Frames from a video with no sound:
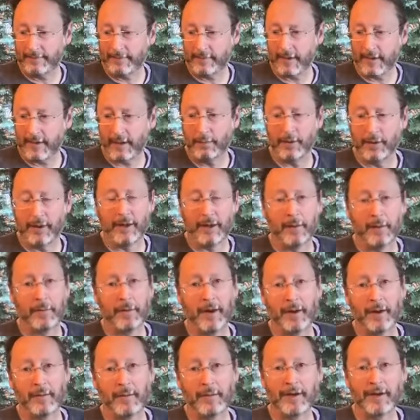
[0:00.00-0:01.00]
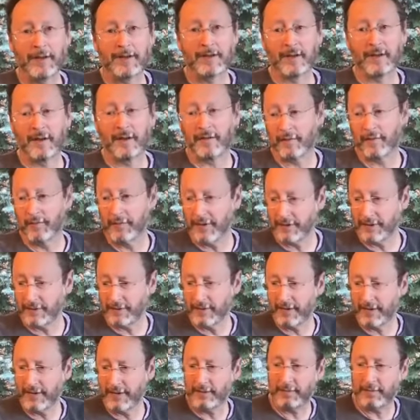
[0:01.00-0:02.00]
I bring upon myself
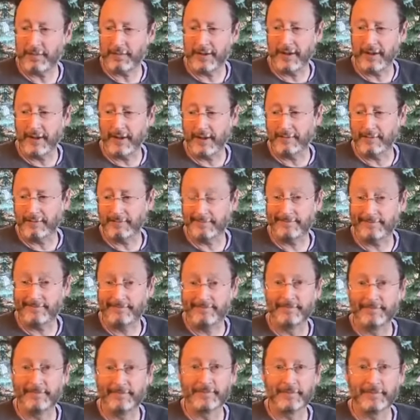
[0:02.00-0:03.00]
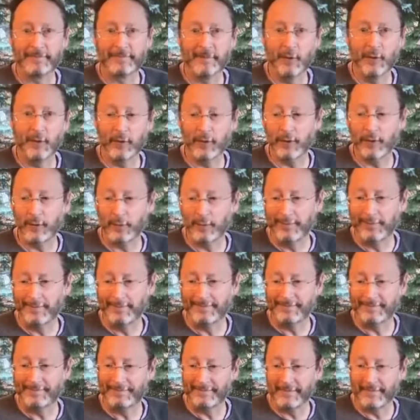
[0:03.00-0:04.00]
misery and pain. Who knew?
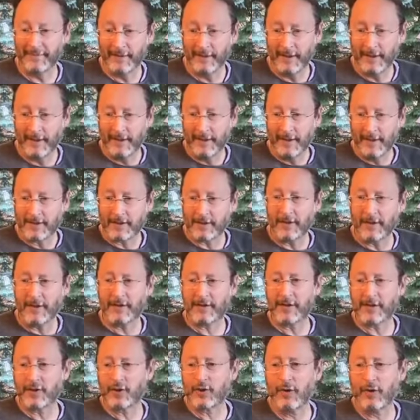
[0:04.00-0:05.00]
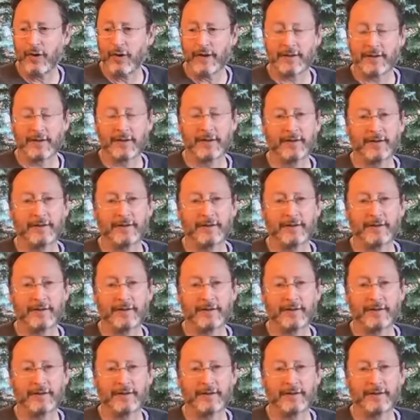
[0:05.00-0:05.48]
So here's the choice.